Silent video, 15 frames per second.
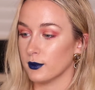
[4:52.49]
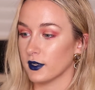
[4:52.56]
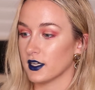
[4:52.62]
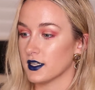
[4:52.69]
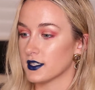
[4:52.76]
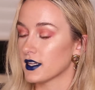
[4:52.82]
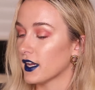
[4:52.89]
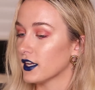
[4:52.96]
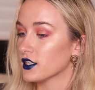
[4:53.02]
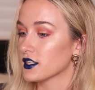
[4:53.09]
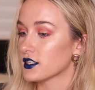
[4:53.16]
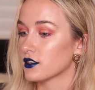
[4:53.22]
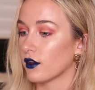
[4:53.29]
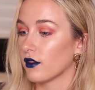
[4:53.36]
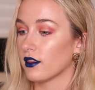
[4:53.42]
because I
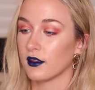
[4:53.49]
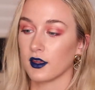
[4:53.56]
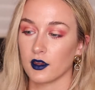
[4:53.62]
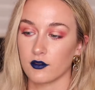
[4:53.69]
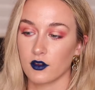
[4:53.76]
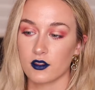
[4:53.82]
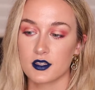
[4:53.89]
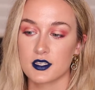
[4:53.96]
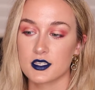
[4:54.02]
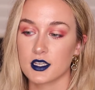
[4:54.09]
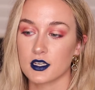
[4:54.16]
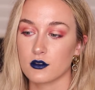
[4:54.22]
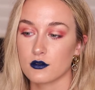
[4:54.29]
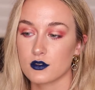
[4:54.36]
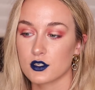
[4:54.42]
just don't think I've got the
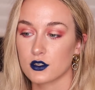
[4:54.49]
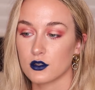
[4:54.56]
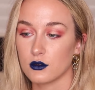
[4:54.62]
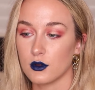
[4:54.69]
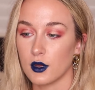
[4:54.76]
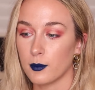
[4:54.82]
skills to